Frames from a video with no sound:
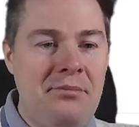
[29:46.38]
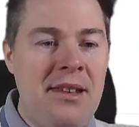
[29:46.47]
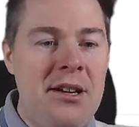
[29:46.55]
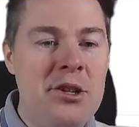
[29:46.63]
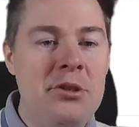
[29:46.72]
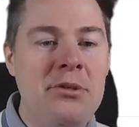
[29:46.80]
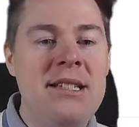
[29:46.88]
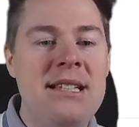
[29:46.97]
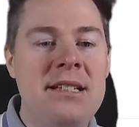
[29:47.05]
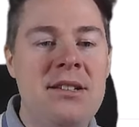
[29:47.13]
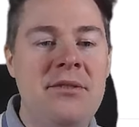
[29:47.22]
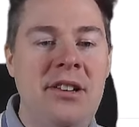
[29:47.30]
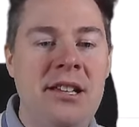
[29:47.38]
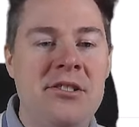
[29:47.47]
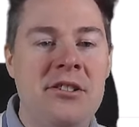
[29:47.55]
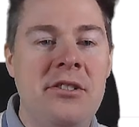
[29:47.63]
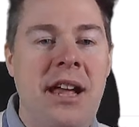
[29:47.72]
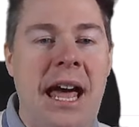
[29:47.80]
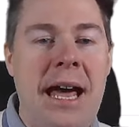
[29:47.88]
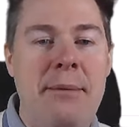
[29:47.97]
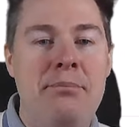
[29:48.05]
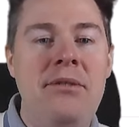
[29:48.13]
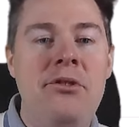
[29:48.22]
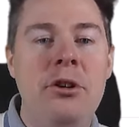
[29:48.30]
Show this as a featured
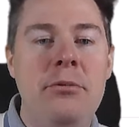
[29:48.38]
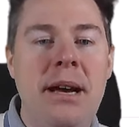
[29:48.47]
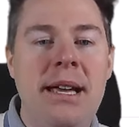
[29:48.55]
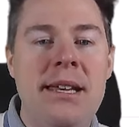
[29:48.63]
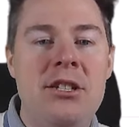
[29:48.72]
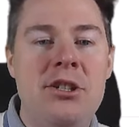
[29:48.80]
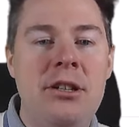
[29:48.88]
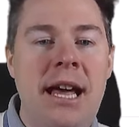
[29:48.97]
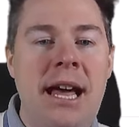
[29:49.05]
app. If you're packaging an